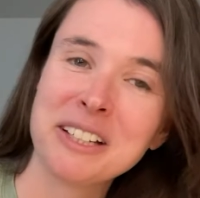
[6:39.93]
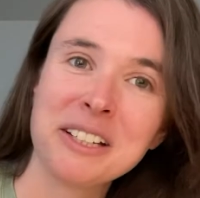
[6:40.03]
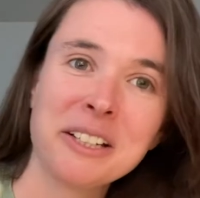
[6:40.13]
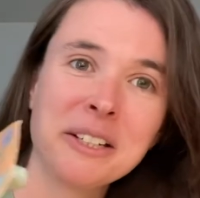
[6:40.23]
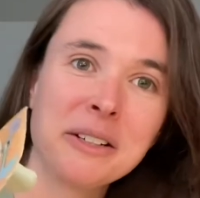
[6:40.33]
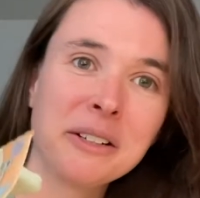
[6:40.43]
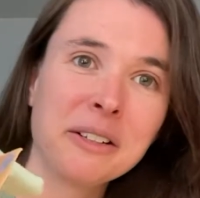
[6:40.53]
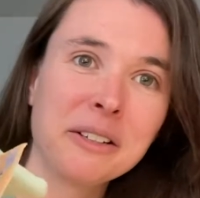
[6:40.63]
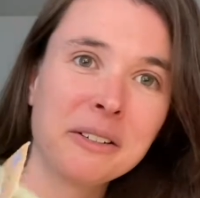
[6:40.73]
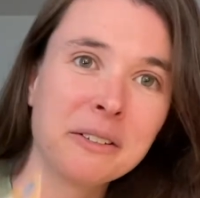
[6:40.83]

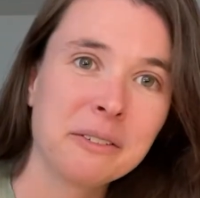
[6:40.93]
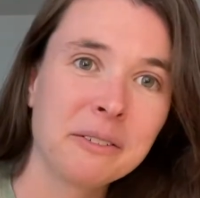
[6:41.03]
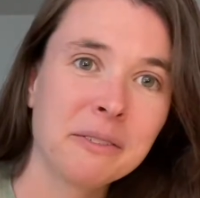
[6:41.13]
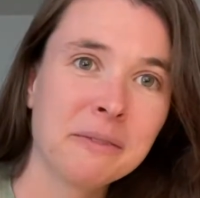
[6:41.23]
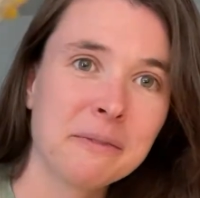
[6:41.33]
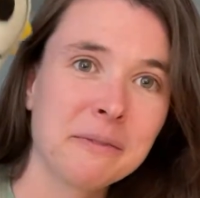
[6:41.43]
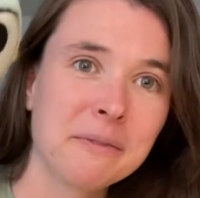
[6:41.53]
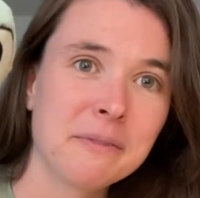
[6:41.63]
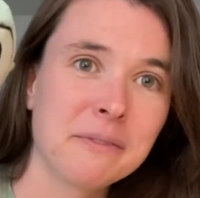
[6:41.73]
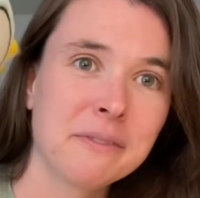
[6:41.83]

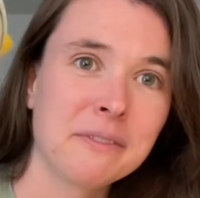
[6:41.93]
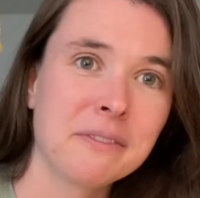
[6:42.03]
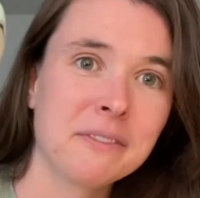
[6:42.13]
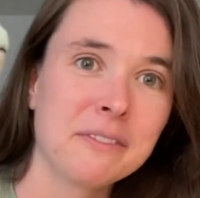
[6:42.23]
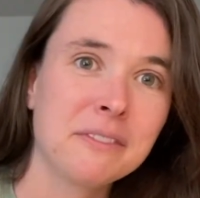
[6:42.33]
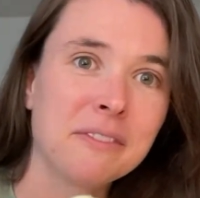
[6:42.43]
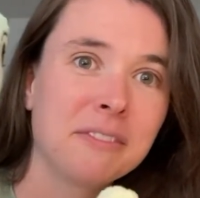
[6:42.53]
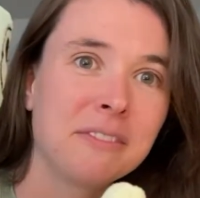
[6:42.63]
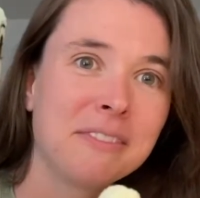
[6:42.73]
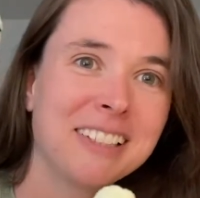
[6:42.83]

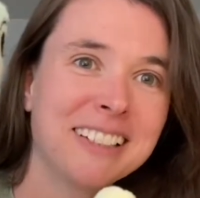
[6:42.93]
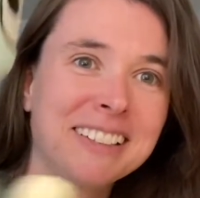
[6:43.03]
Nothing is said.